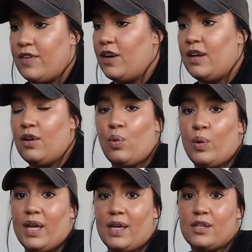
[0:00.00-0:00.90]
very
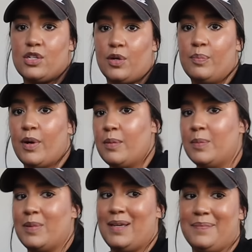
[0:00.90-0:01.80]
annoying. So
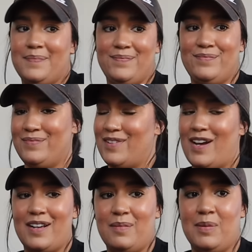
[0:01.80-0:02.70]
probably
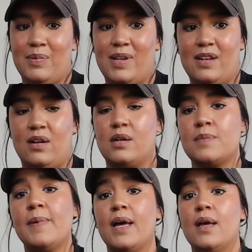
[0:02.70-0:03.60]
not going to be bringing the
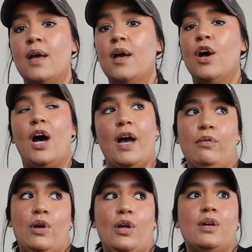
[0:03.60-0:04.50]
dogs, but I
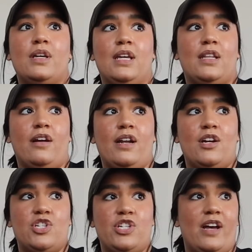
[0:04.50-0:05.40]
will get their
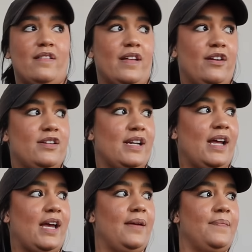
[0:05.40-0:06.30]
energy out later
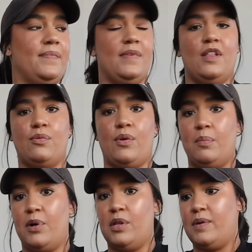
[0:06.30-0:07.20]
tonight and throw
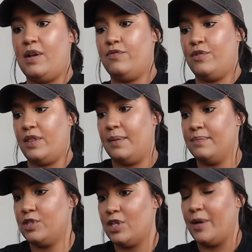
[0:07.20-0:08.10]
the ball around for
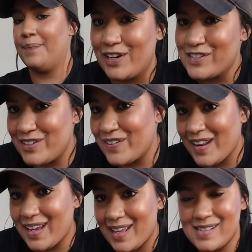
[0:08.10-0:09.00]
them. So they're still
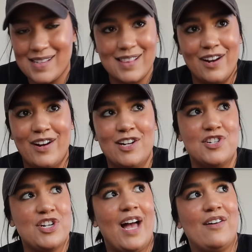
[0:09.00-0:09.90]
going to get their
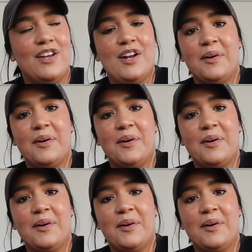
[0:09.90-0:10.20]
energy out, you